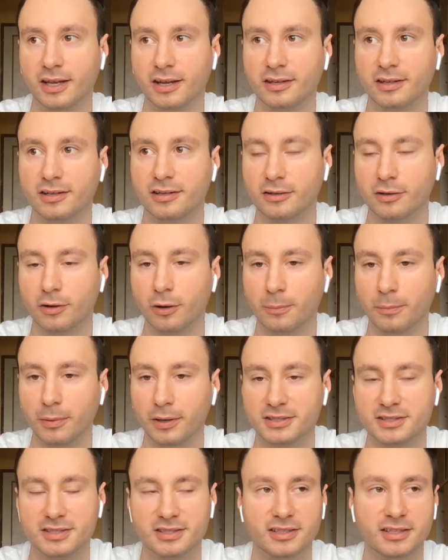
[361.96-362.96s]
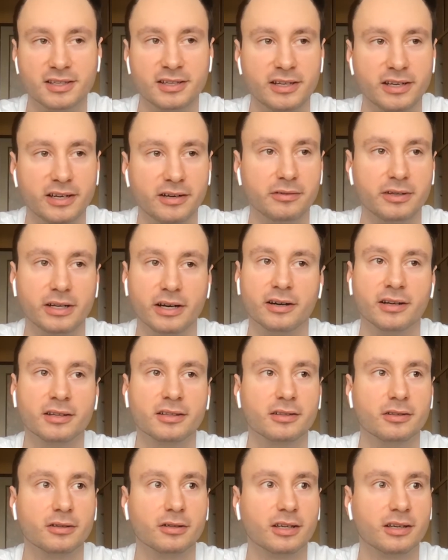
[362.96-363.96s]
technical complexity here, we are
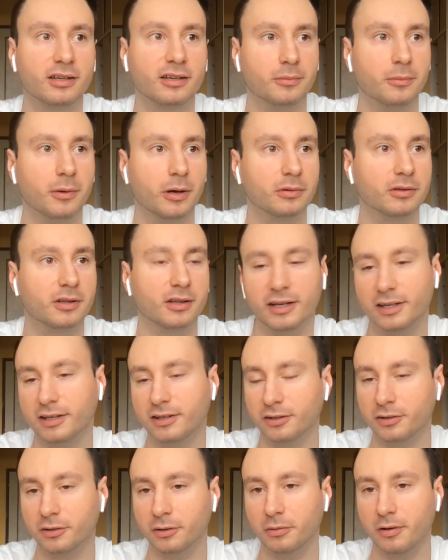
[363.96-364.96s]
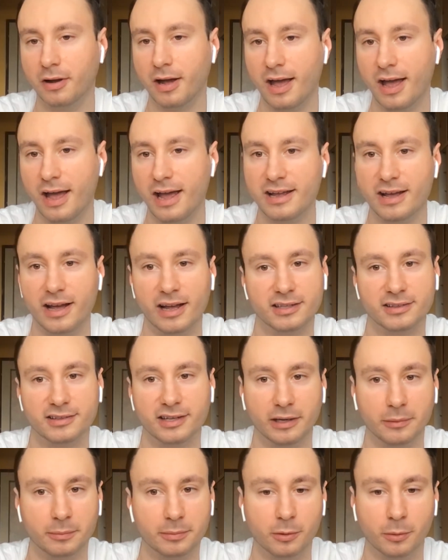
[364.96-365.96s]
not talking about like AI
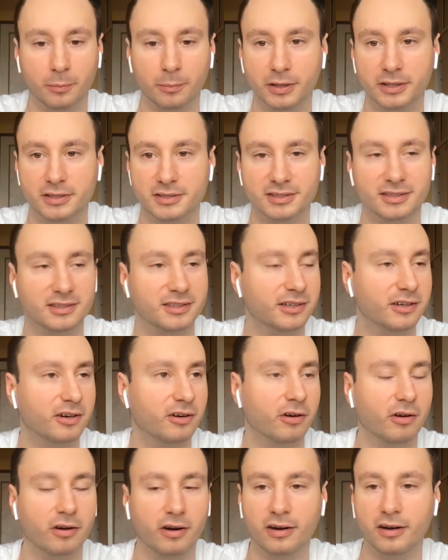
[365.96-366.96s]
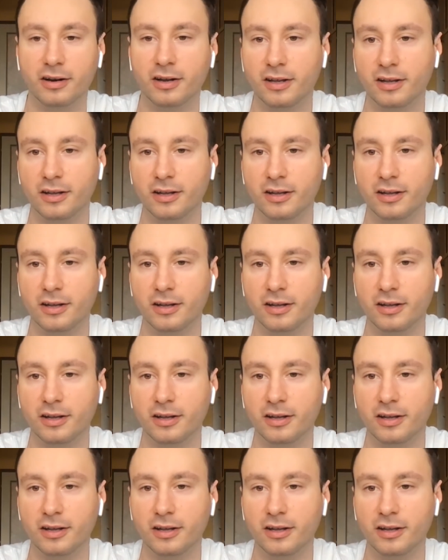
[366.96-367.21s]
type complexity or